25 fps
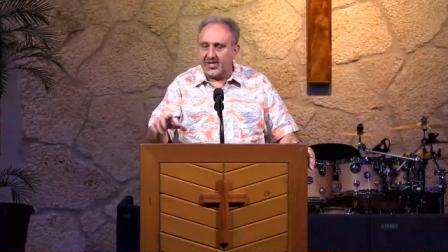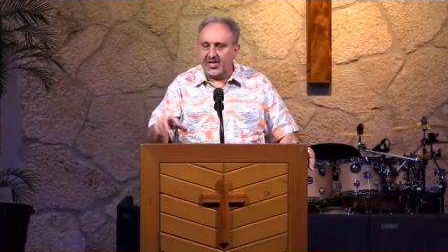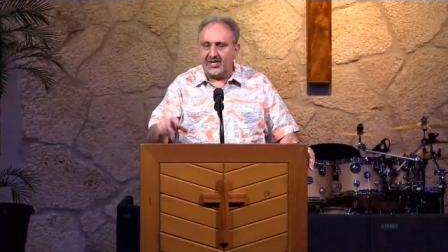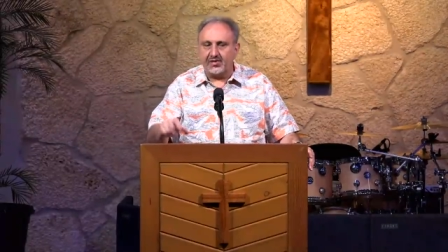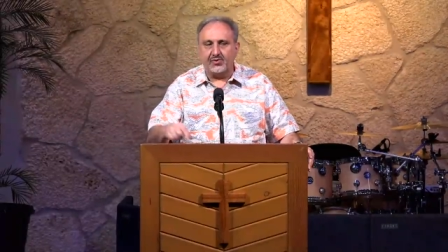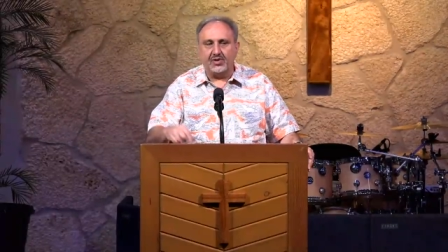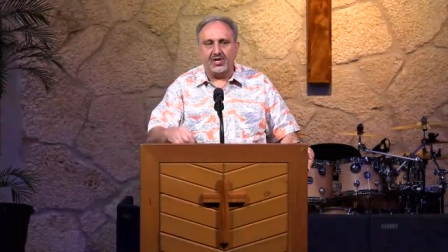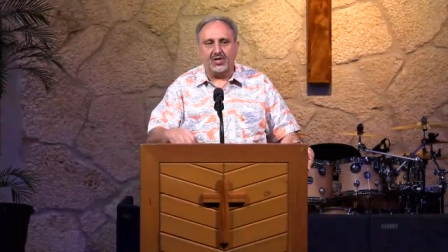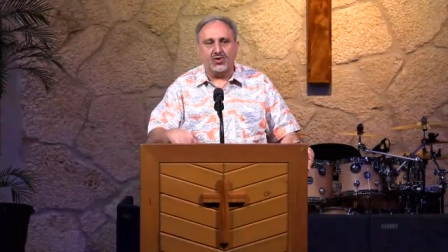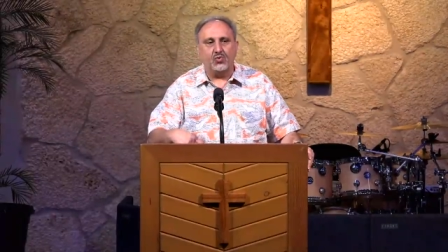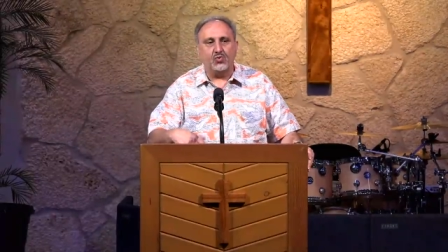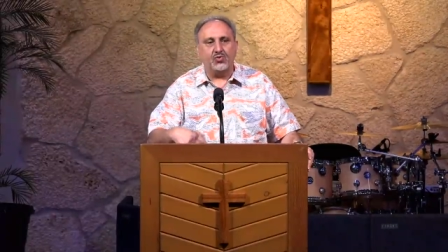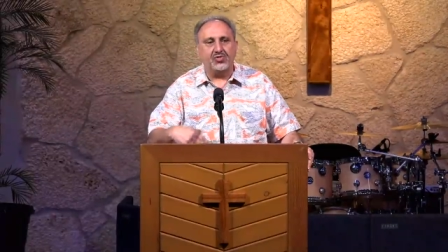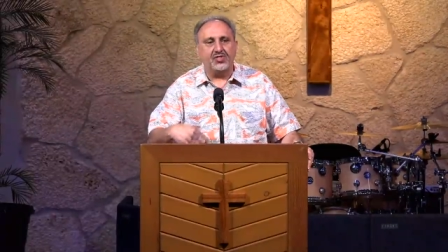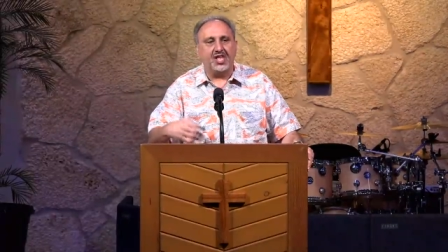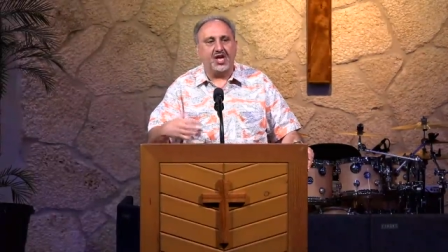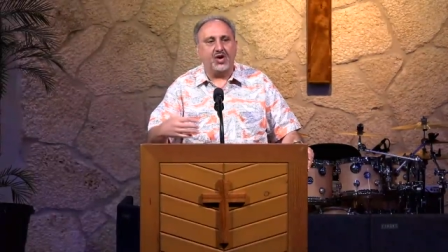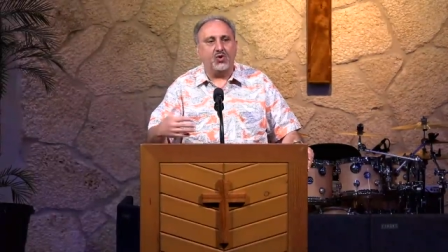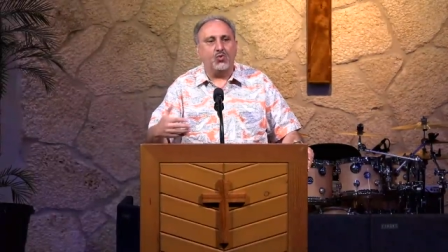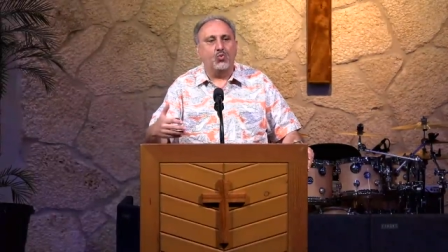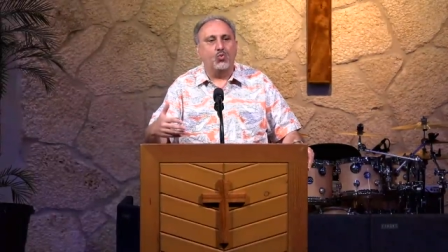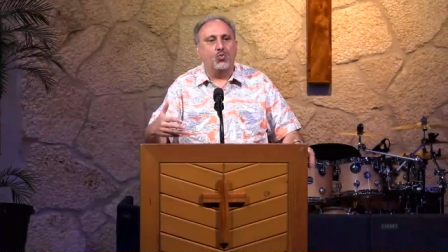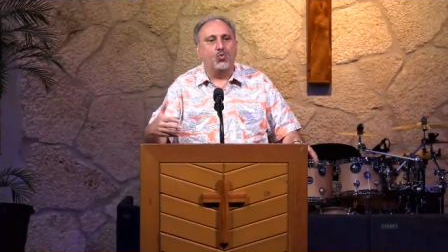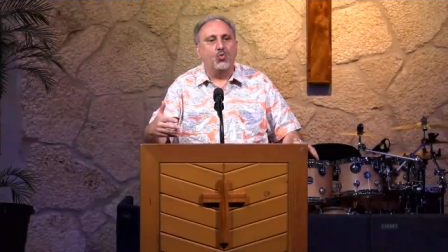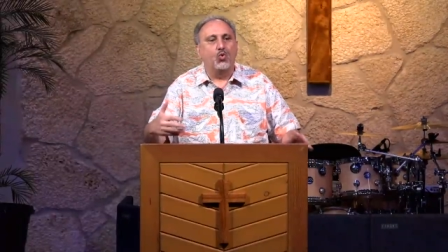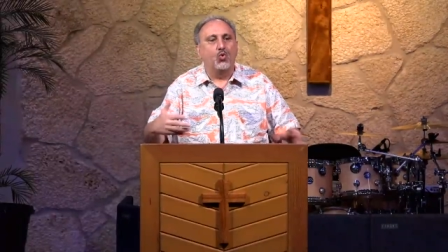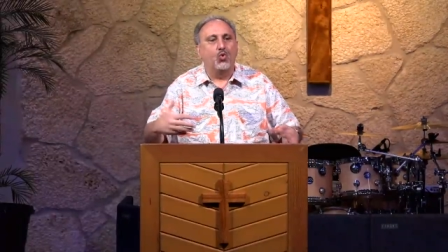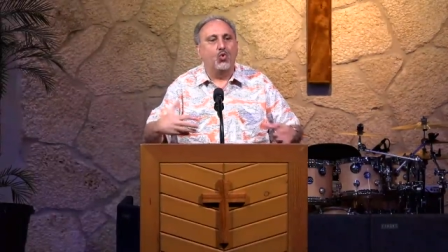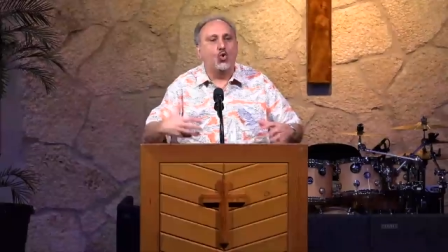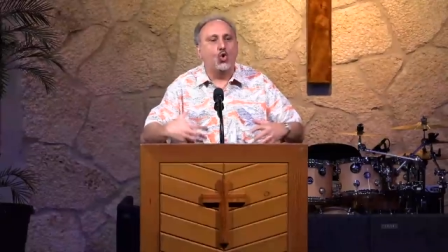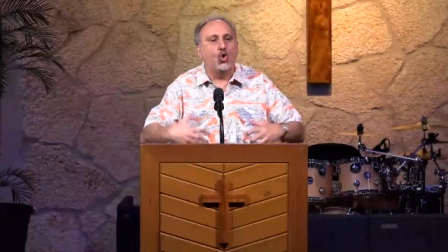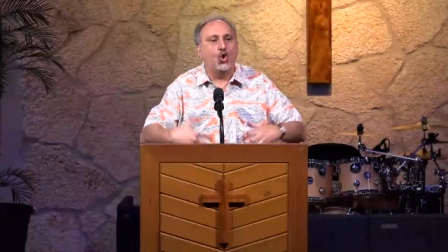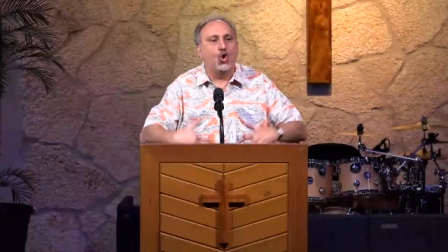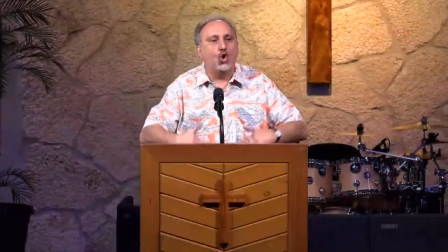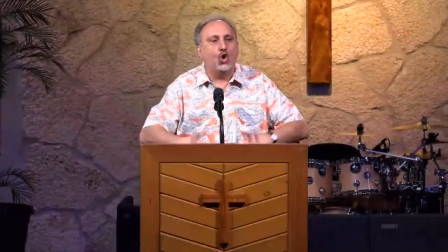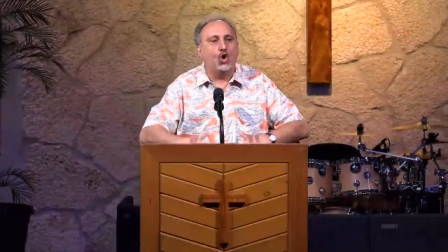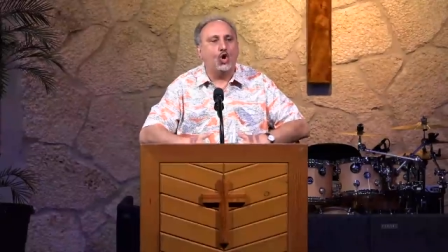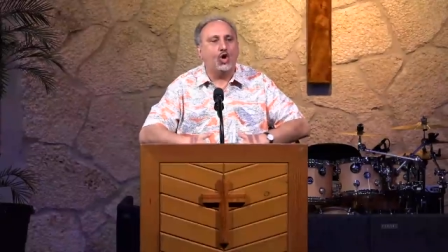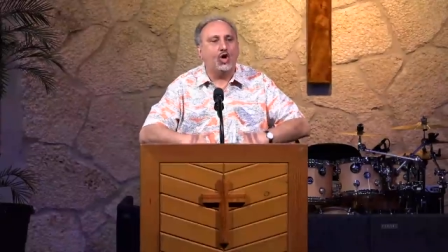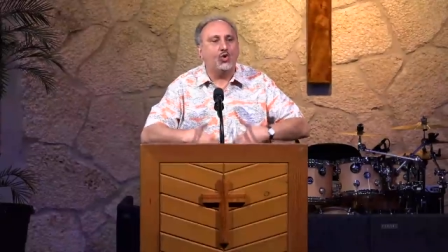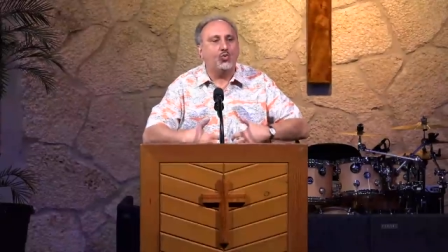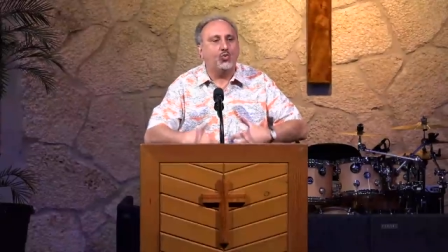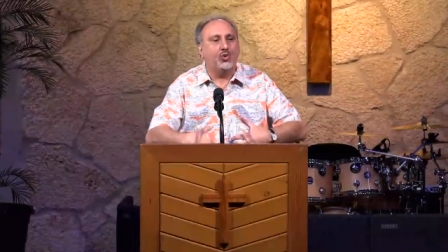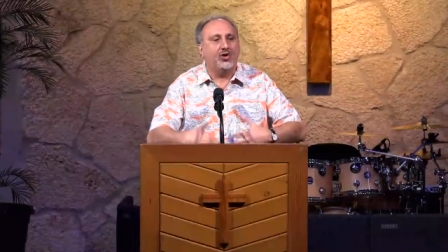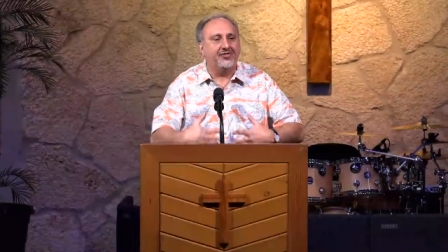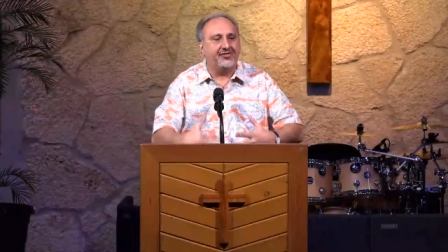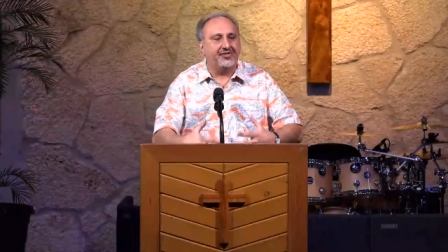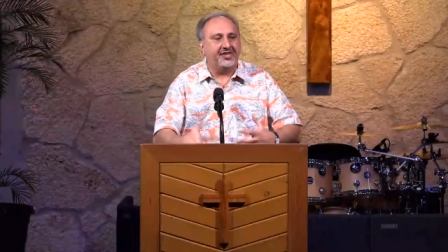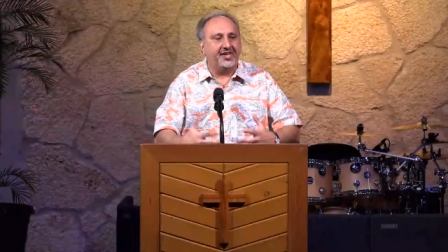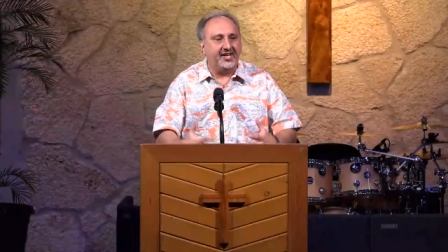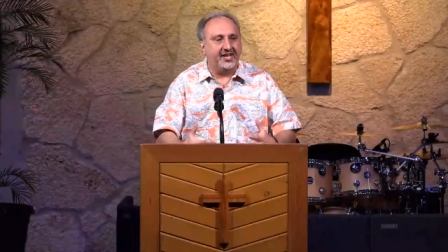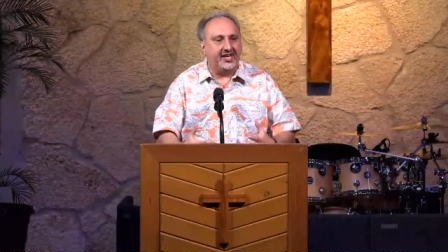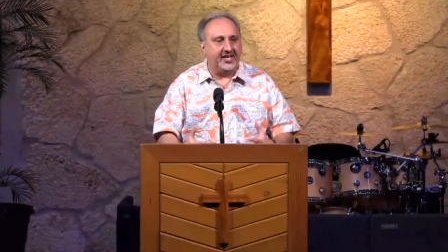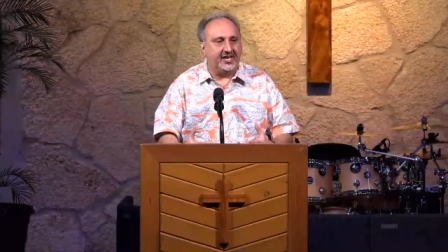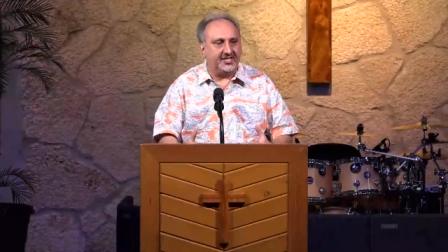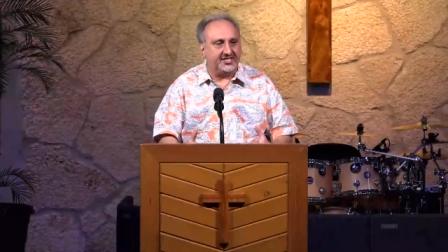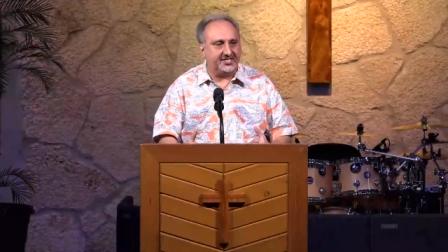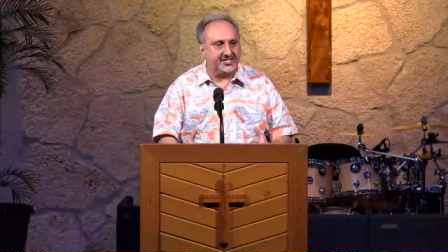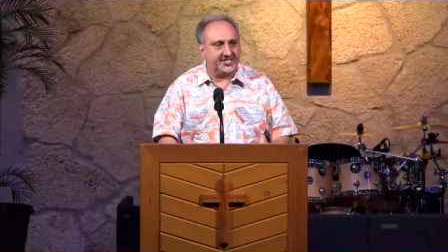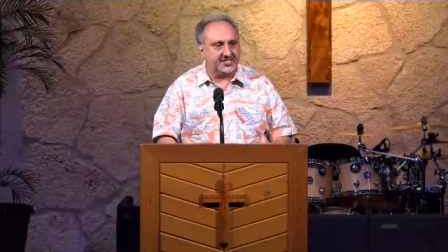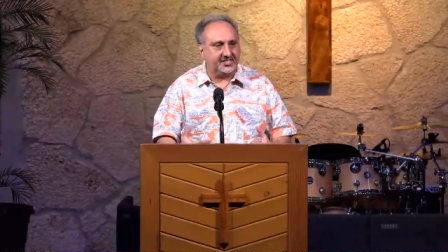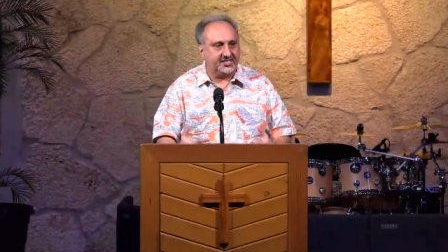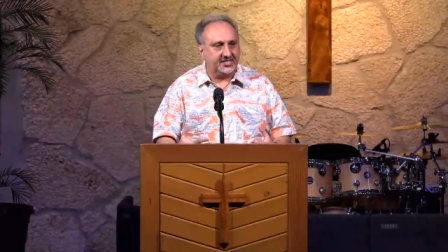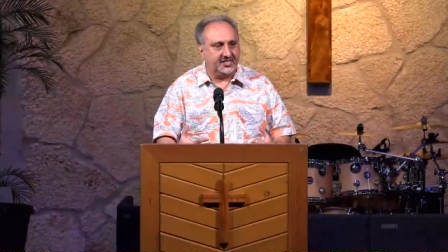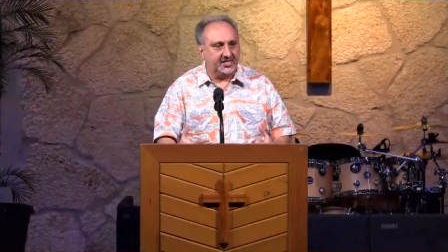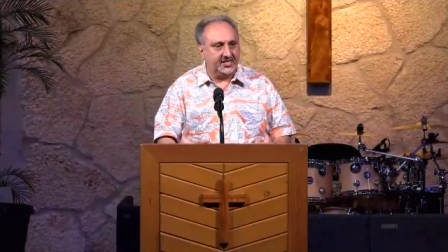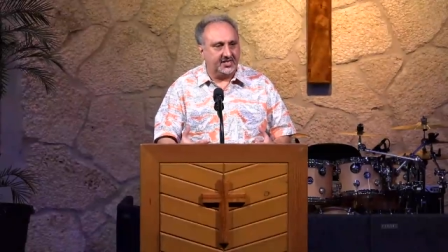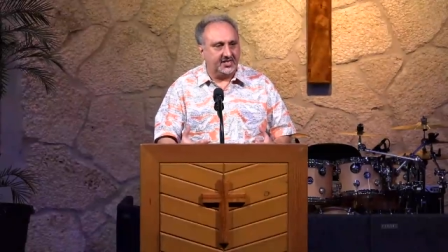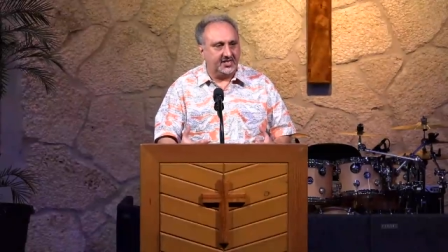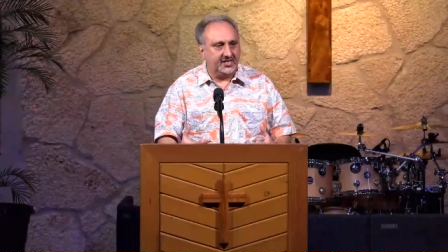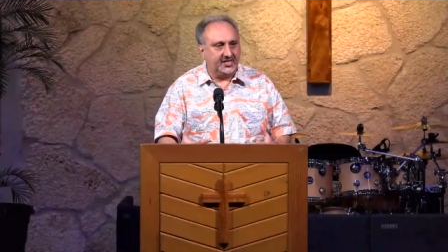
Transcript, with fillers: render it that war within us.